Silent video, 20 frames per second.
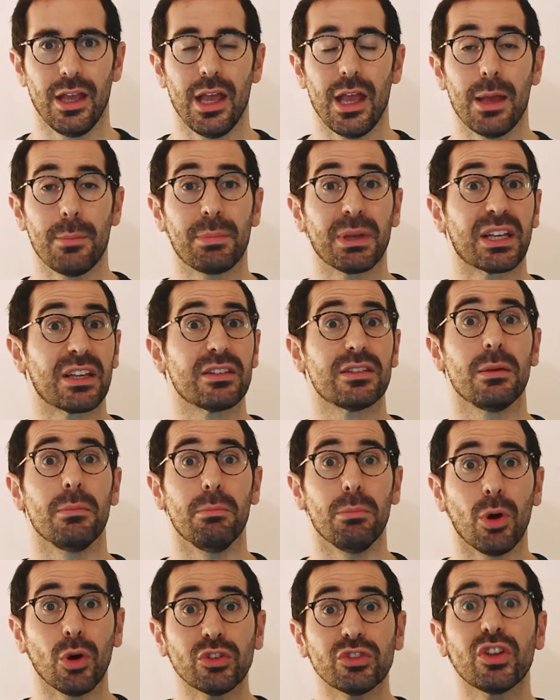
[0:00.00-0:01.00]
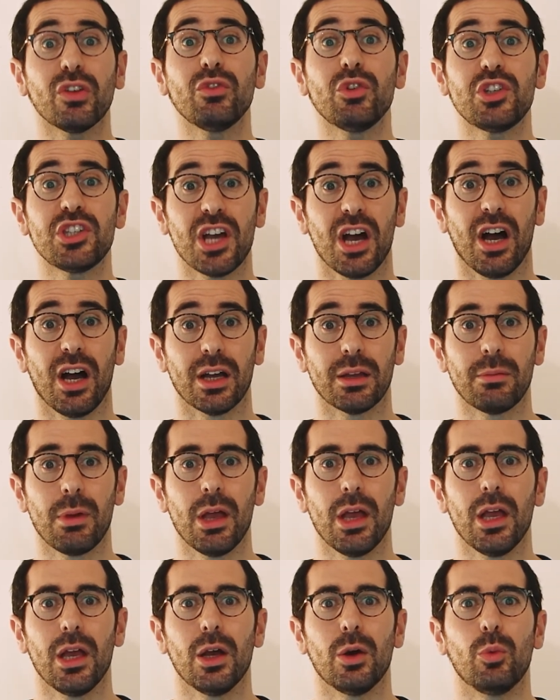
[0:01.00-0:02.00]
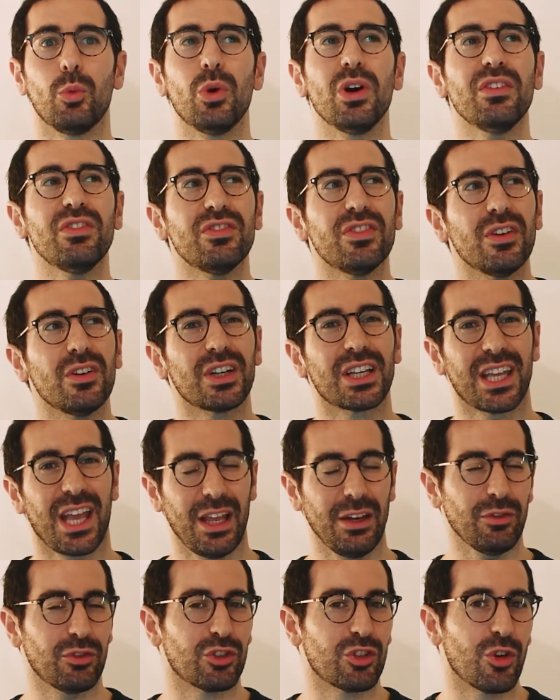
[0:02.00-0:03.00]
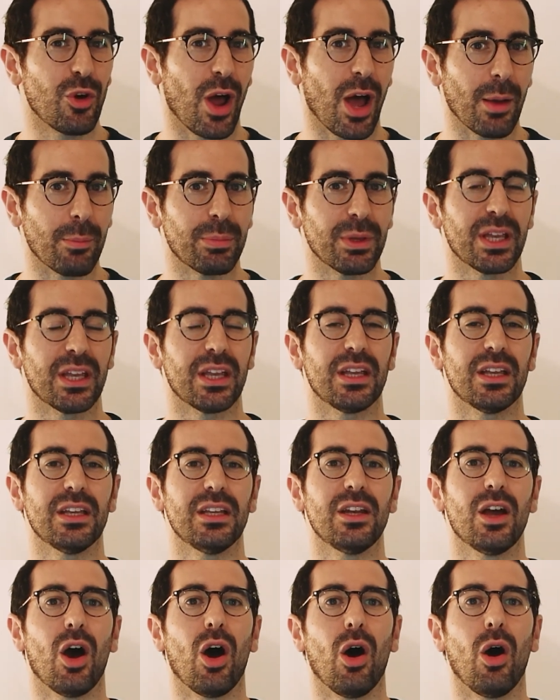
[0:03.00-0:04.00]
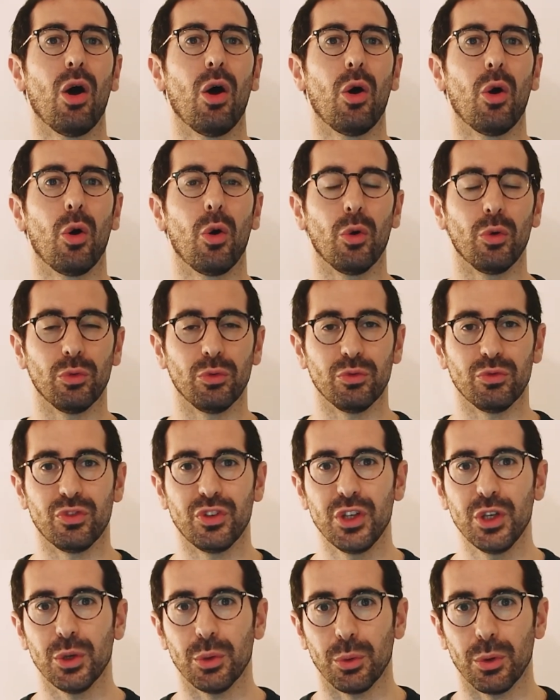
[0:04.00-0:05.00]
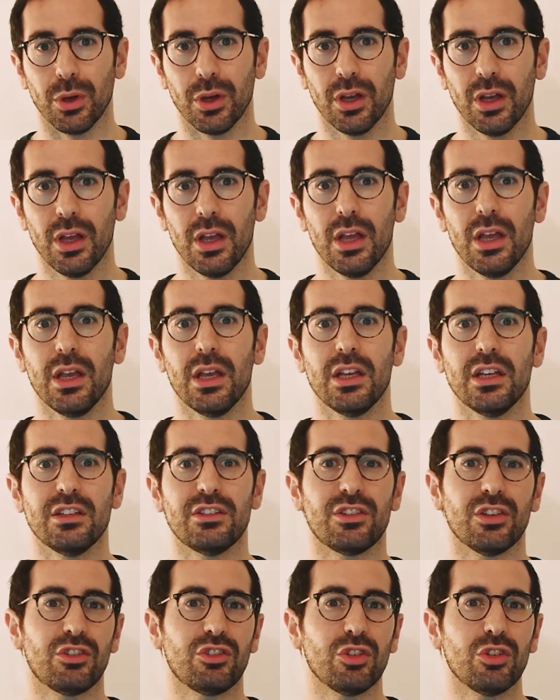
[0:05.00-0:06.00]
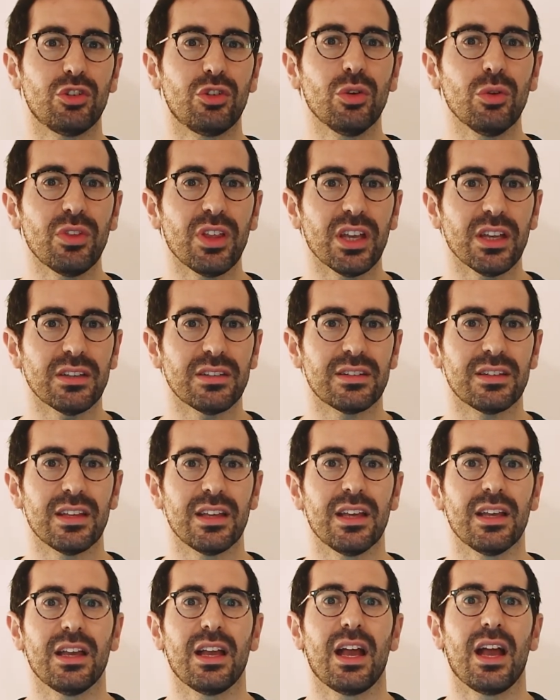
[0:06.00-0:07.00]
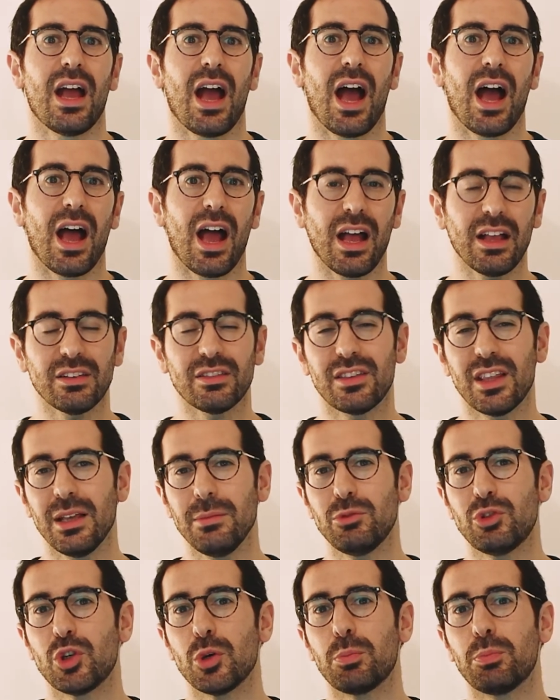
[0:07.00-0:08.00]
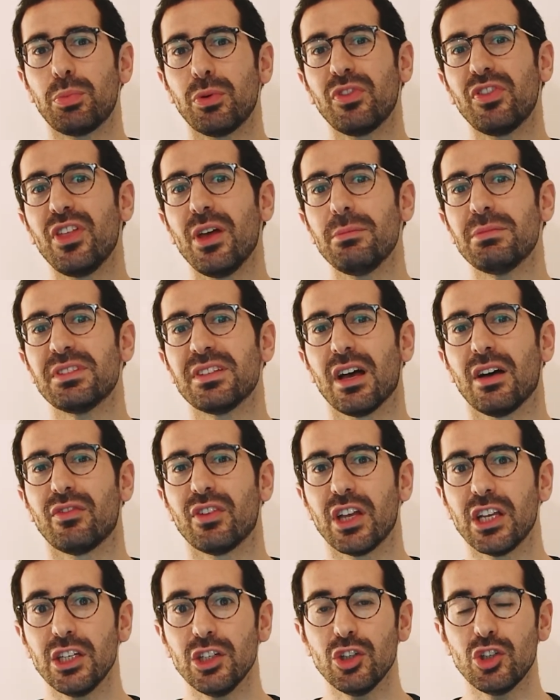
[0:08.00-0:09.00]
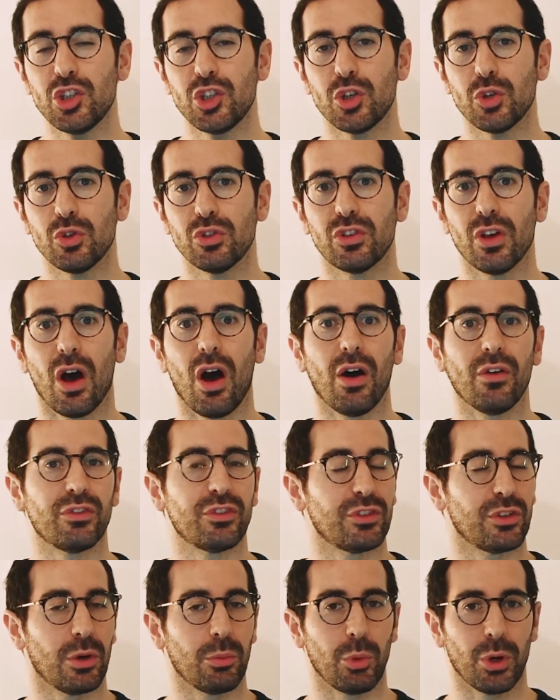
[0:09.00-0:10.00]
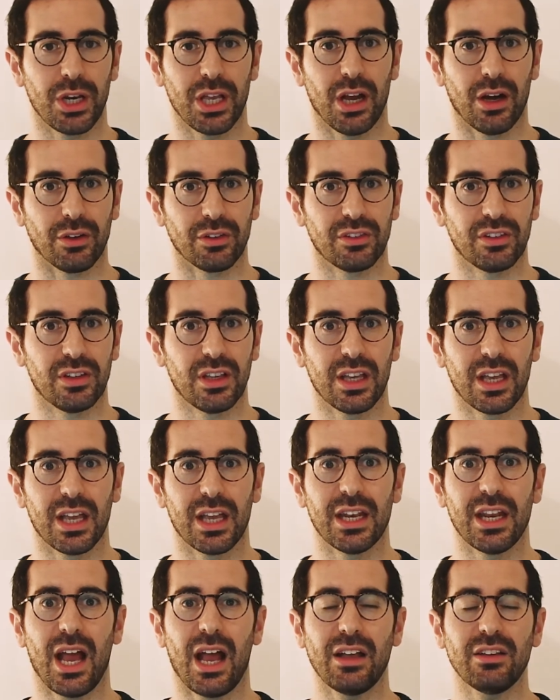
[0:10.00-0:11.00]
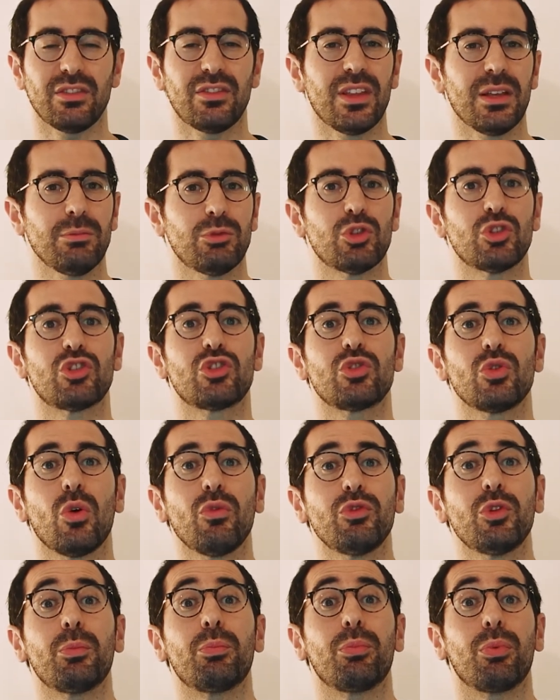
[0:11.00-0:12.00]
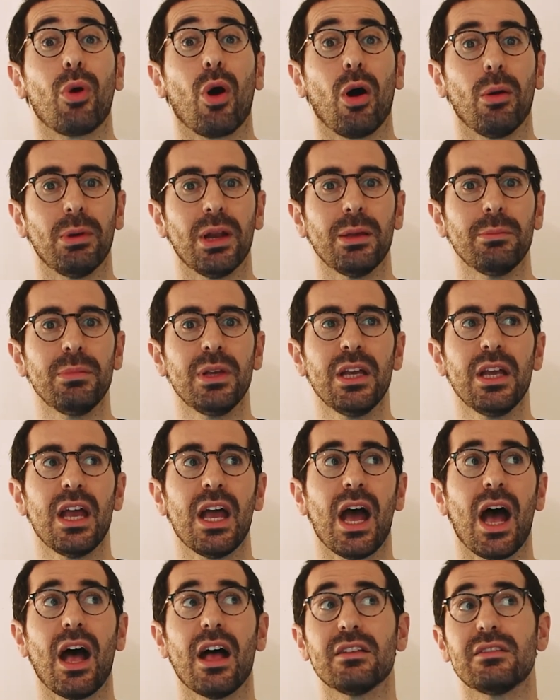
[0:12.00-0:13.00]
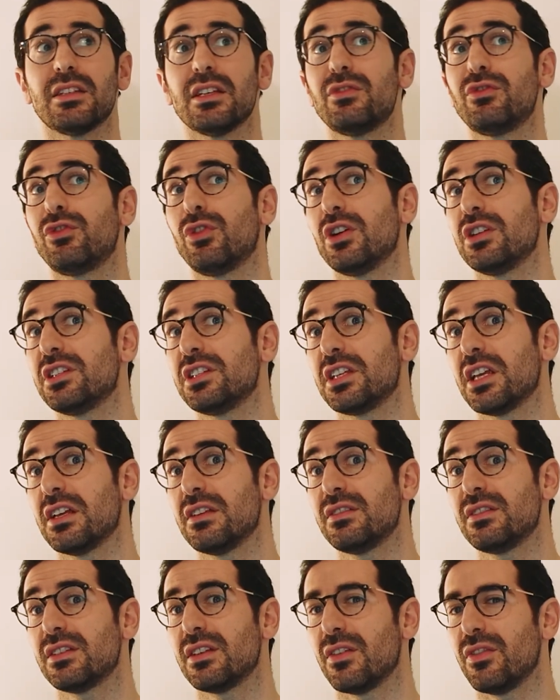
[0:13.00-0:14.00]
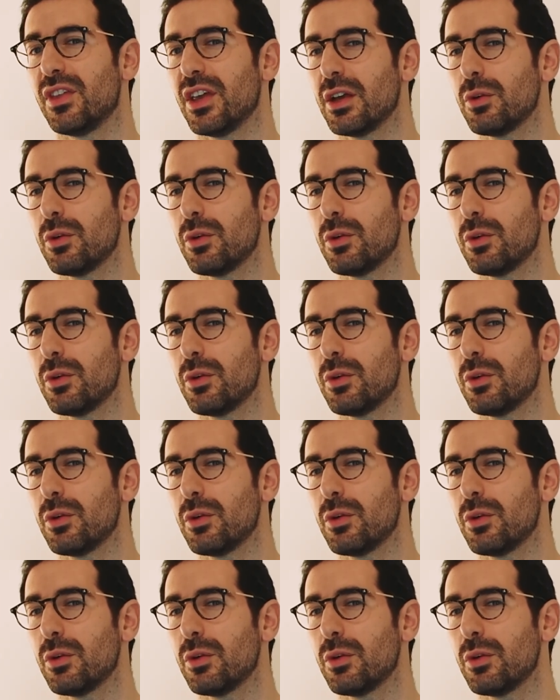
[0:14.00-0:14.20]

Because most of the time, we'll feel kind of trapped in our own view. So to do this, I ask them to put themselves in the shoes of someone else and ask them to solve the problem as if, for instance, they